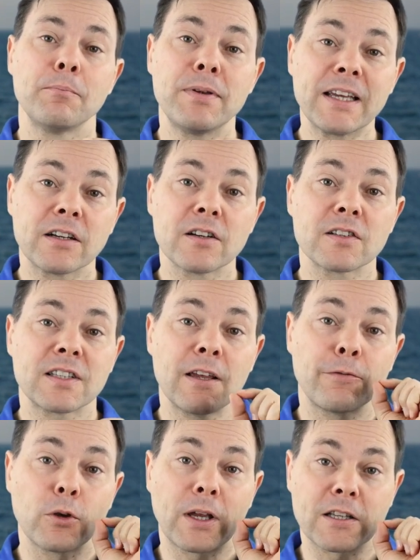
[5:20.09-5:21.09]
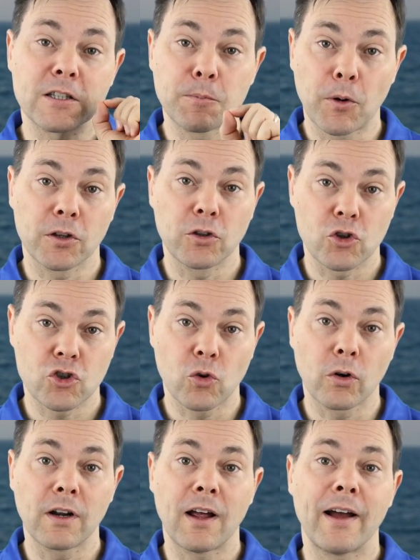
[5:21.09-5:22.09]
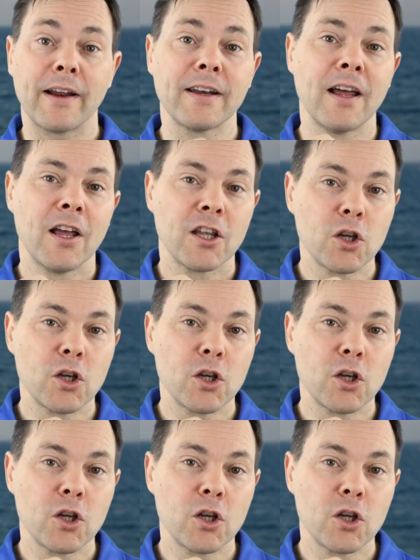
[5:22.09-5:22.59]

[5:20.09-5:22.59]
because if you can spot the shoreline,